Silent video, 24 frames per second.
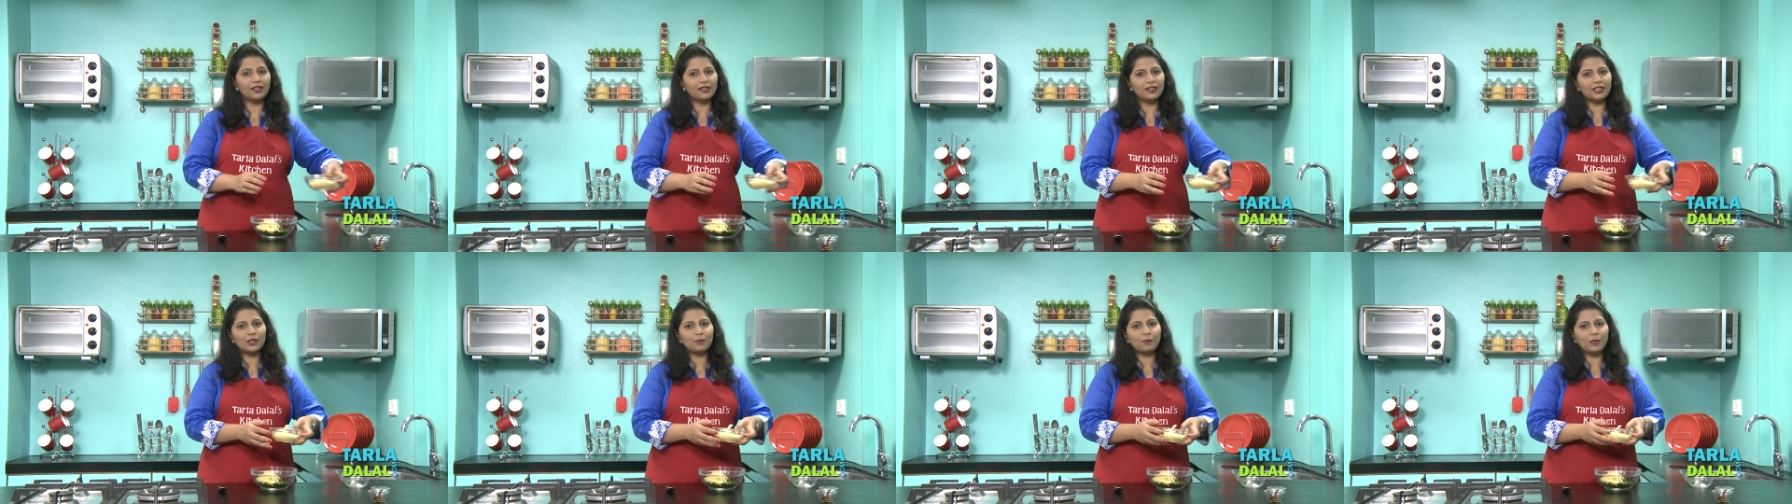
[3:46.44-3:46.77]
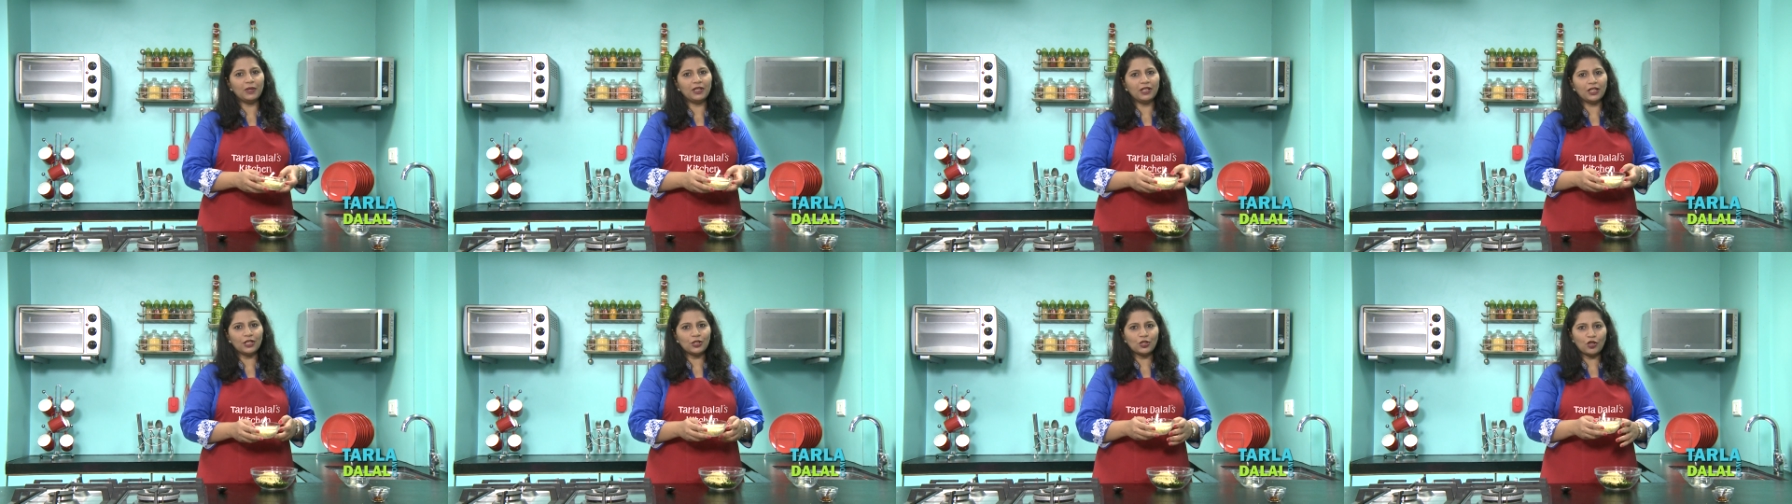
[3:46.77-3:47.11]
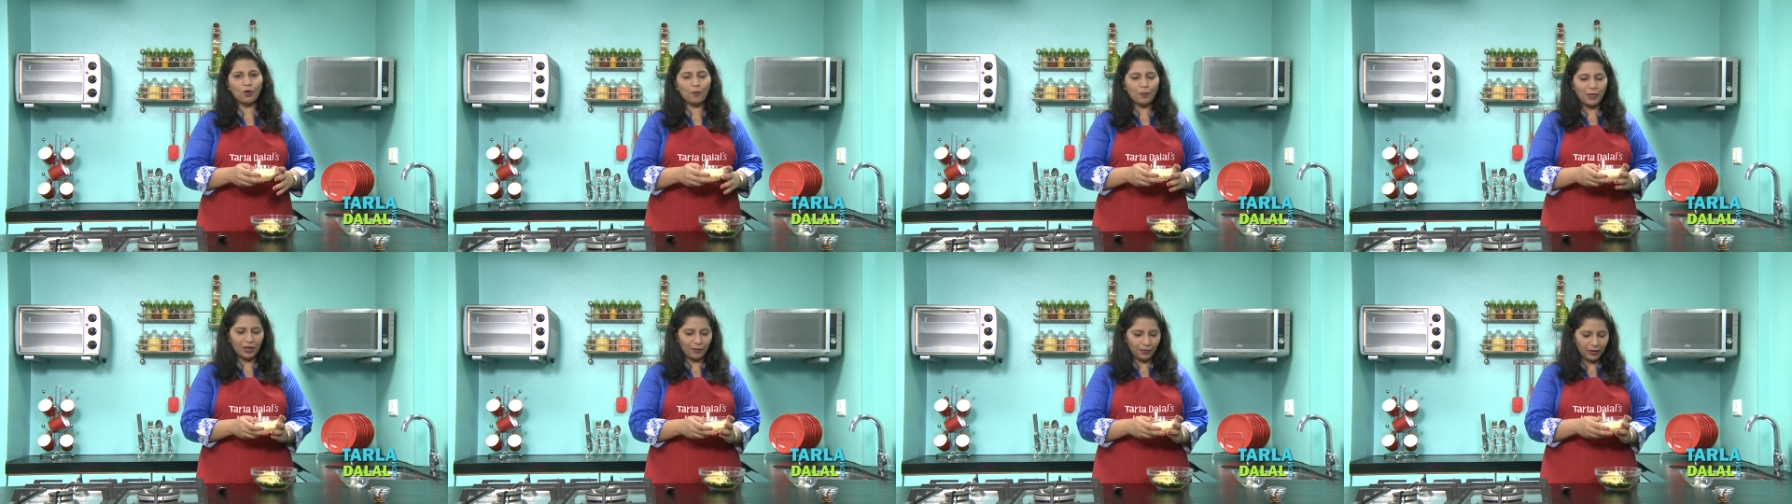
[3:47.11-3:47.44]
the spinach or
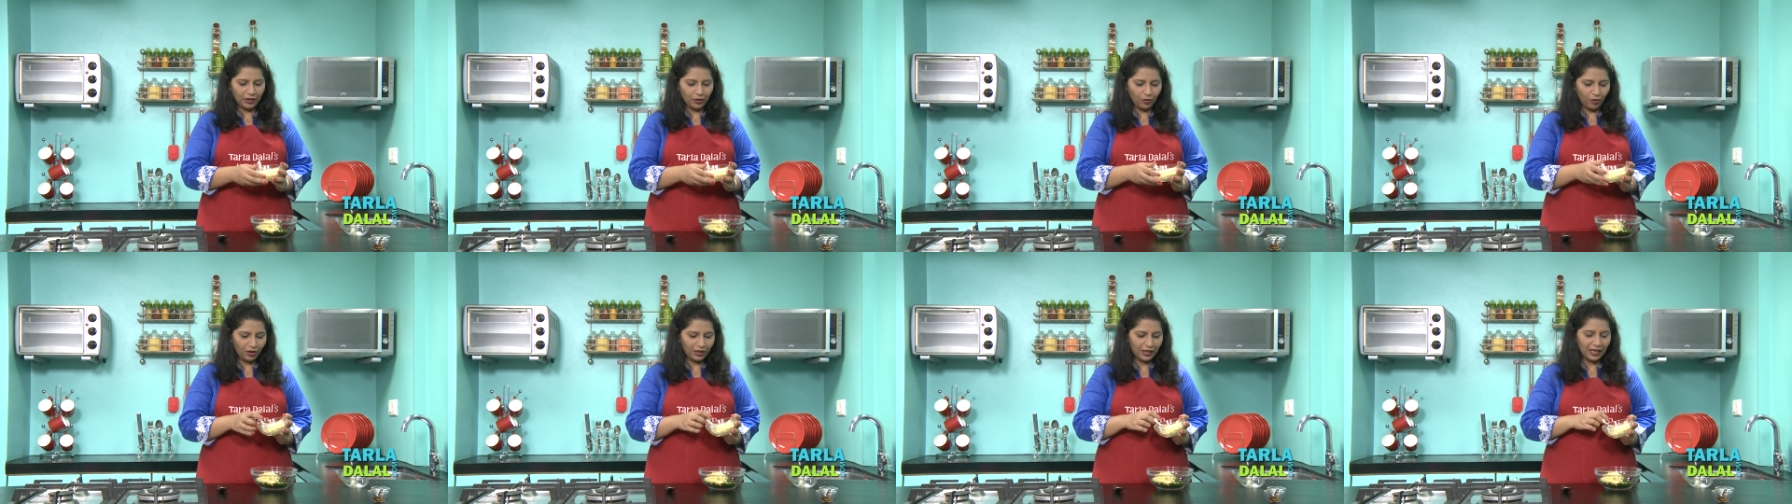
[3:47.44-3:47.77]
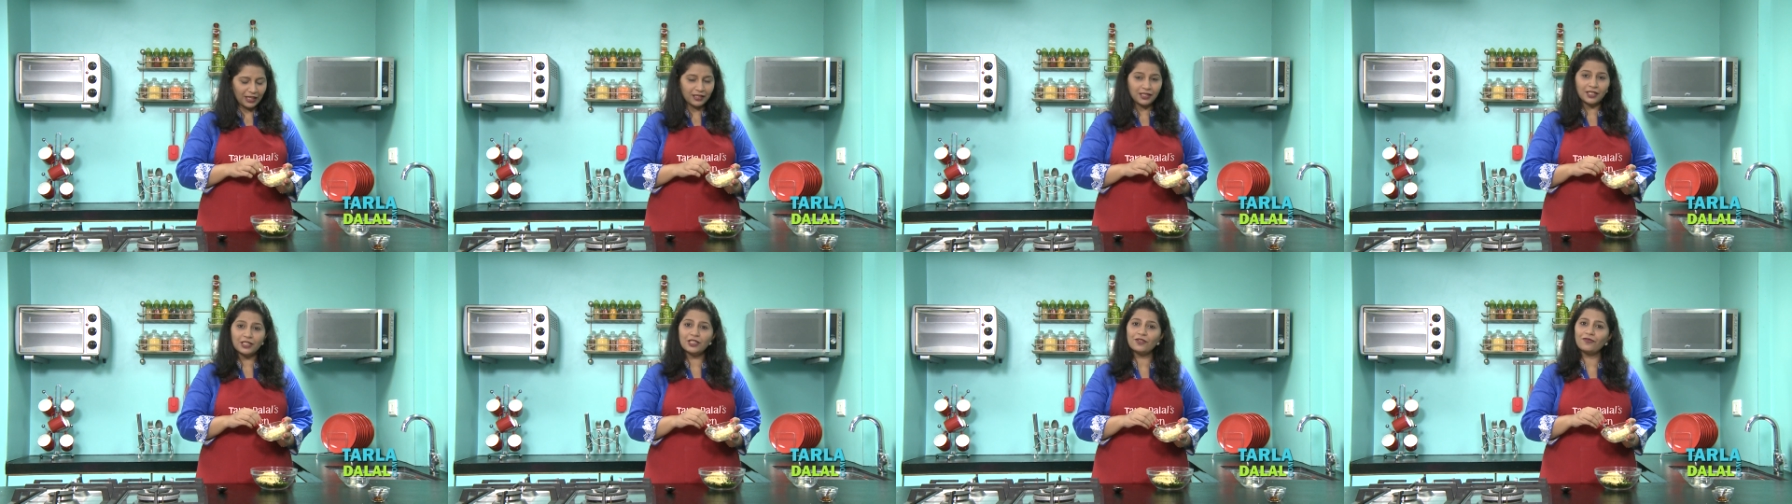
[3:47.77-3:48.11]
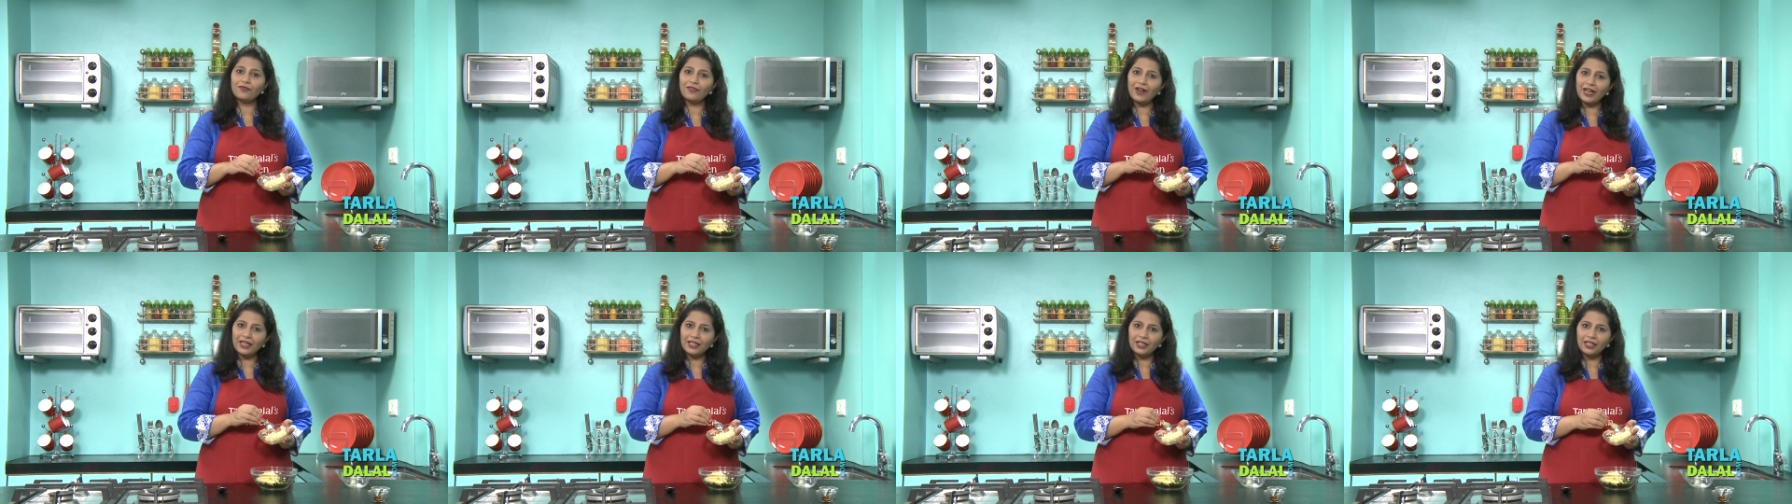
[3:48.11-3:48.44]
baby corn as it's
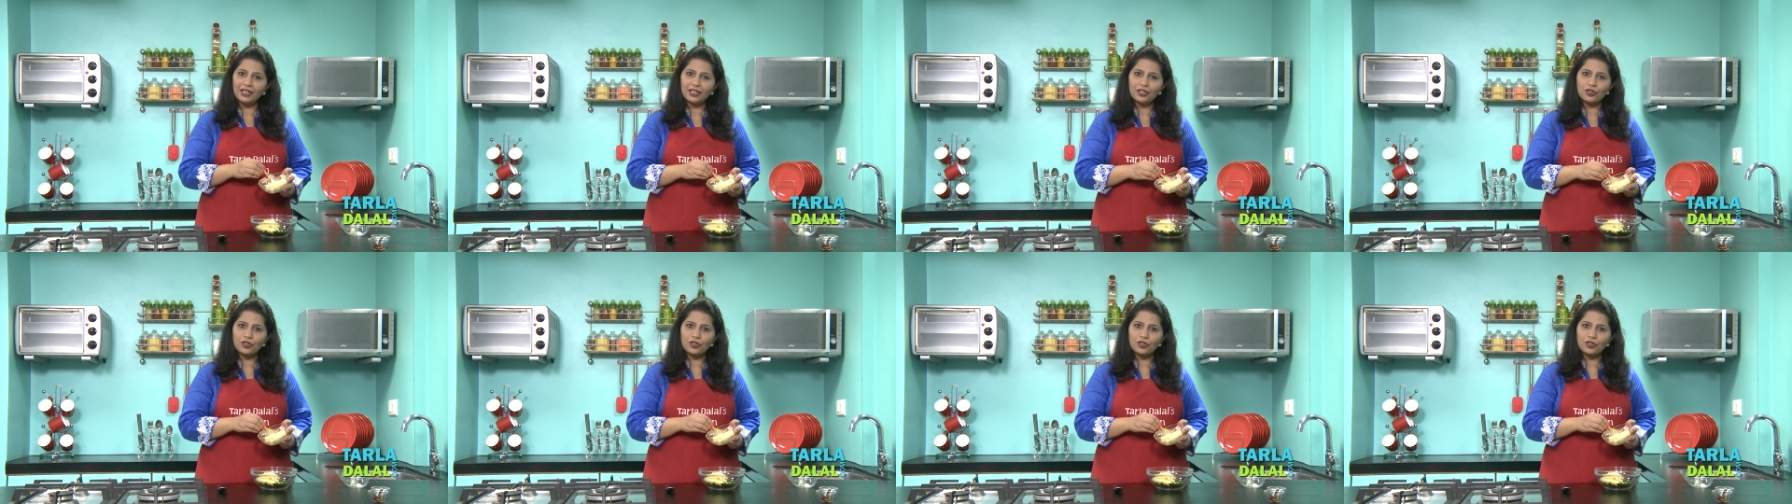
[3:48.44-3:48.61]
finely